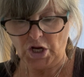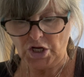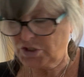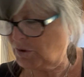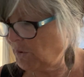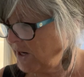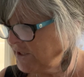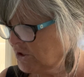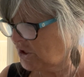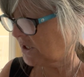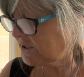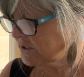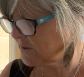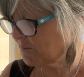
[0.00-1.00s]
So I
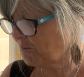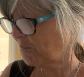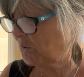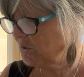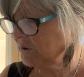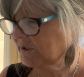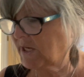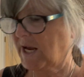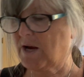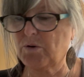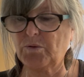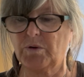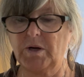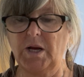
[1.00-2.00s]
just pulled
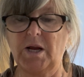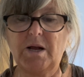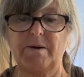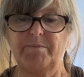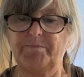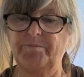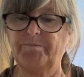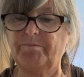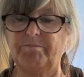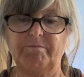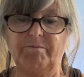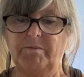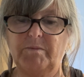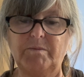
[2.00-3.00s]
out
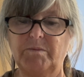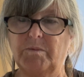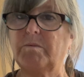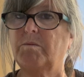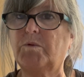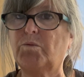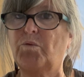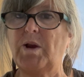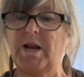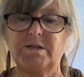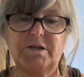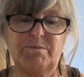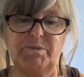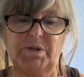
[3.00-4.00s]

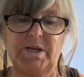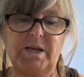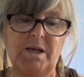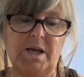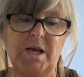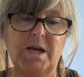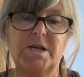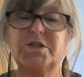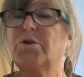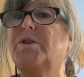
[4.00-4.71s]
randomly. So